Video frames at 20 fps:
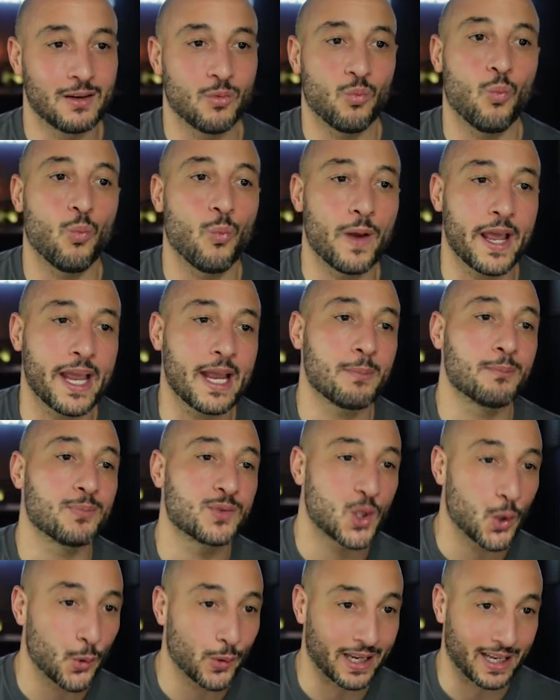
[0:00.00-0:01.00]
him
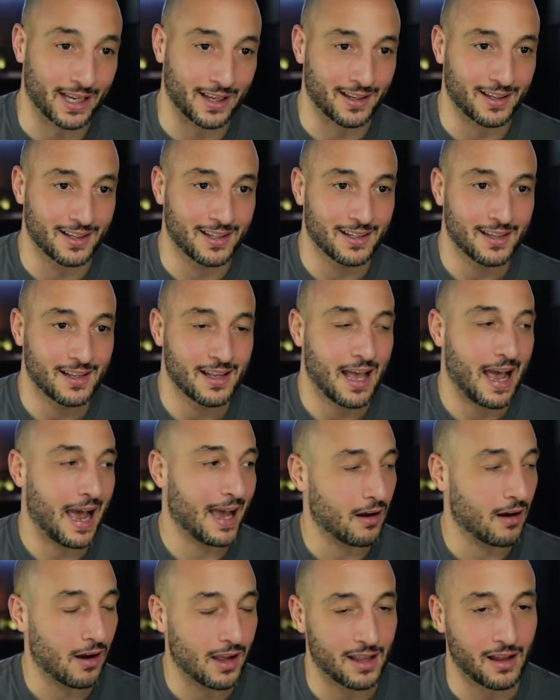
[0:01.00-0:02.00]
doing it.
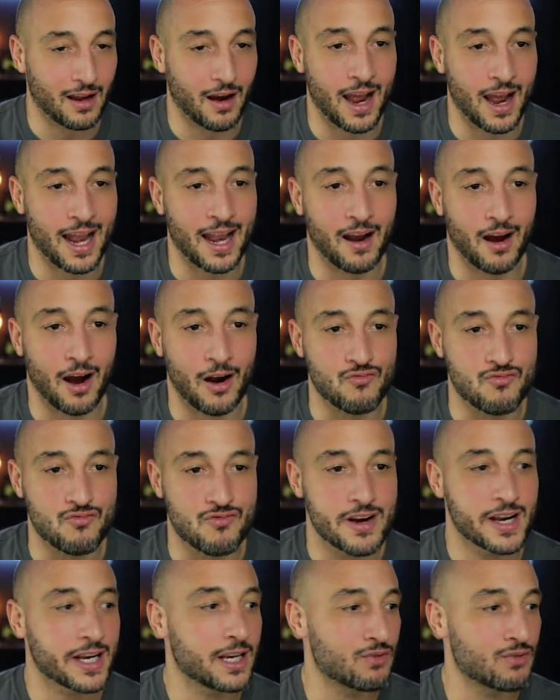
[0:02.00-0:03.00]
And I
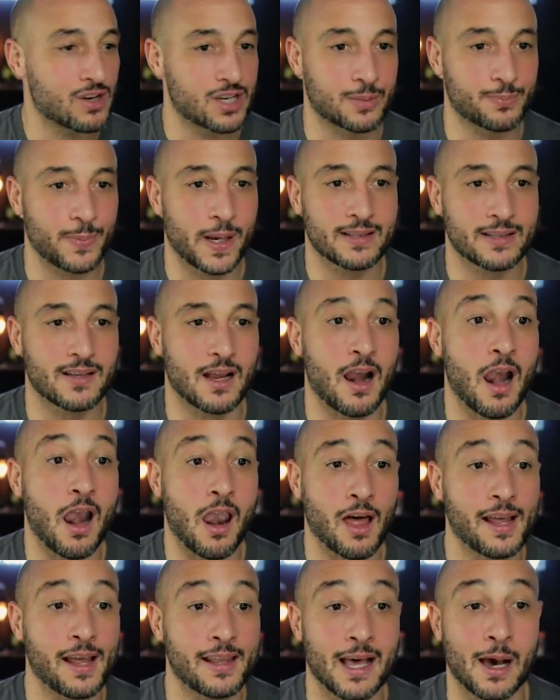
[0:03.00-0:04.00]
really respect and
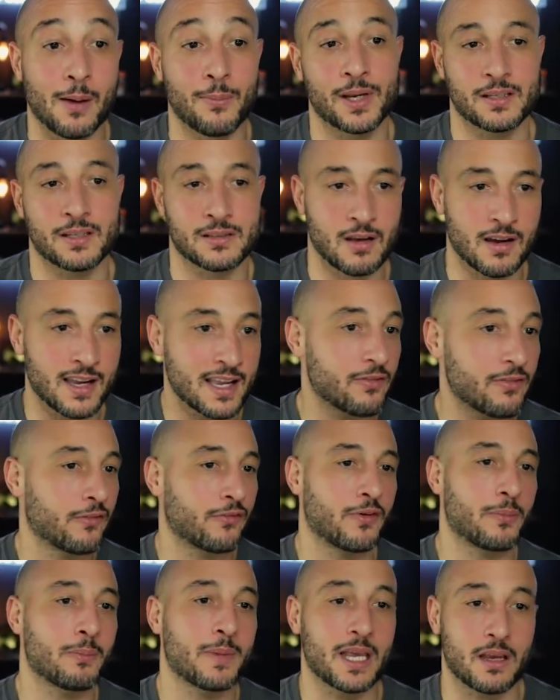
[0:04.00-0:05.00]
like that, because I
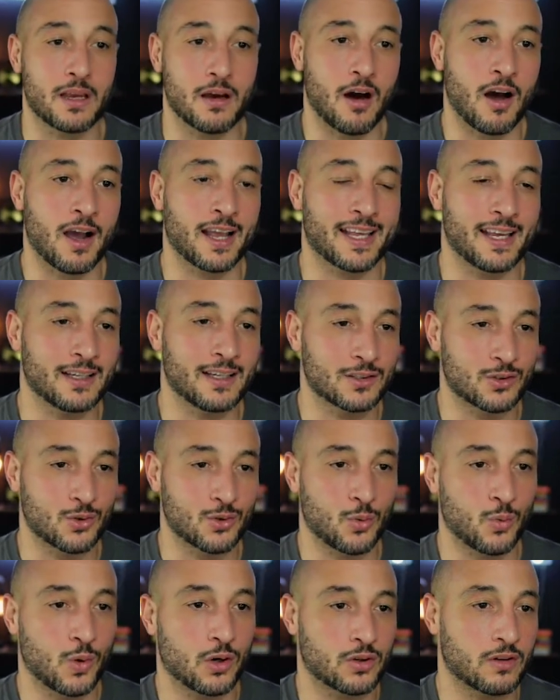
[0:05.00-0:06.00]
get into a
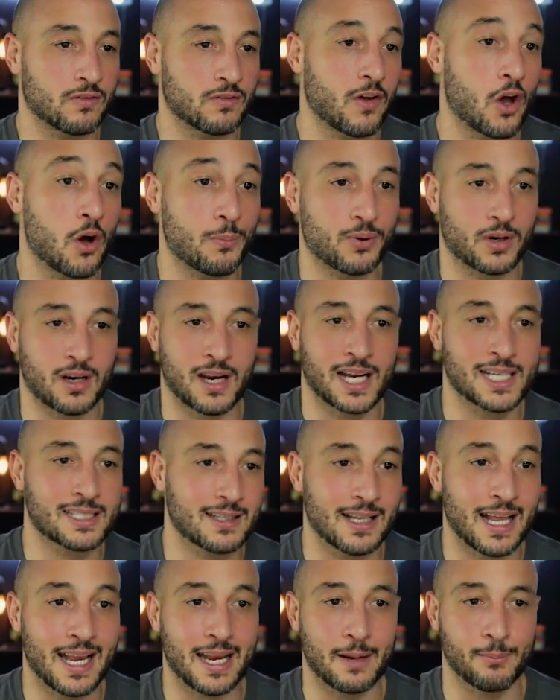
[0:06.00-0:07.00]
world of
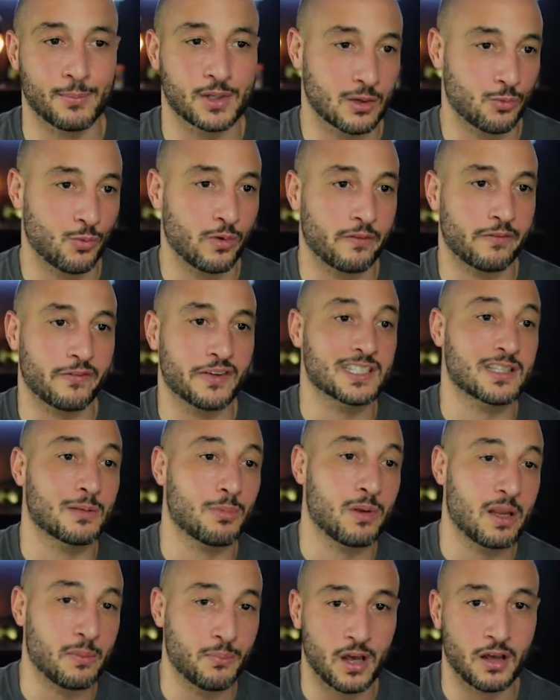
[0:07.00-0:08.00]
procrastinating because I want things to
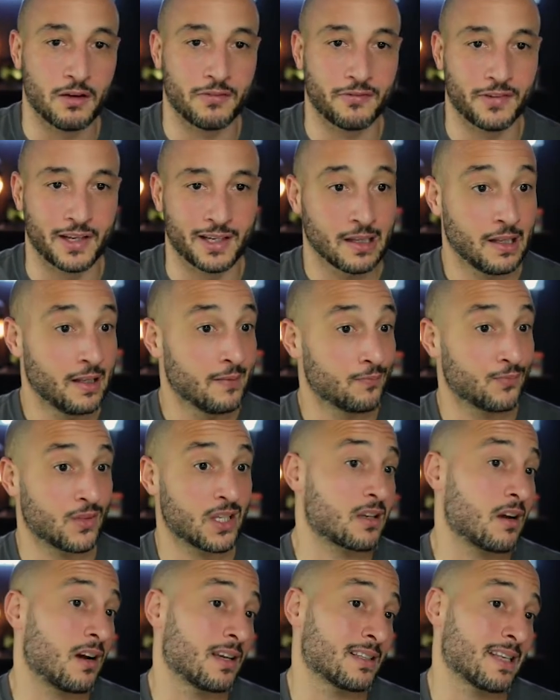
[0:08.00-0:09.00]
be perfect. This
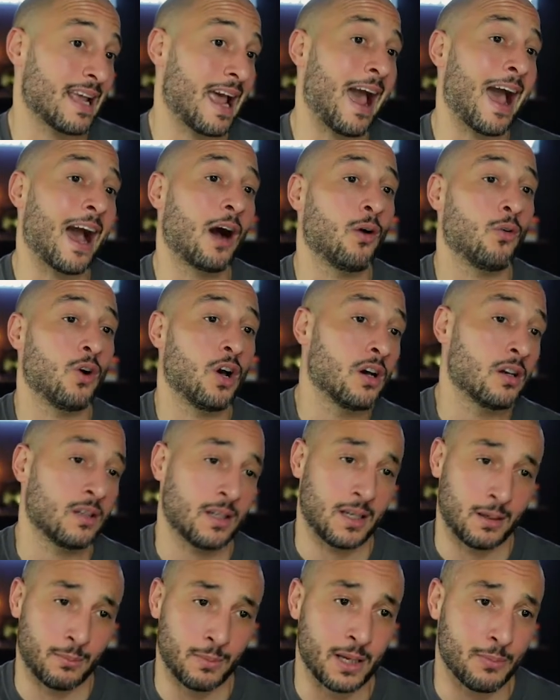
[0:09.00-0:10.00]
guy's out
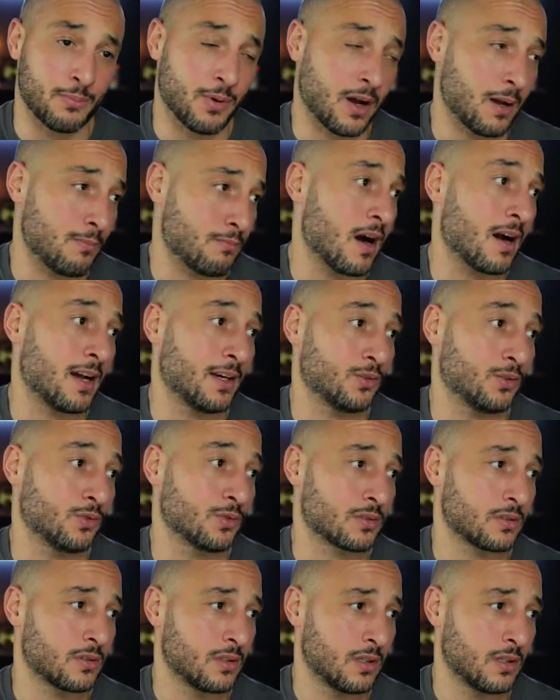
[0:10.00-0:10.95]
earning me by miles,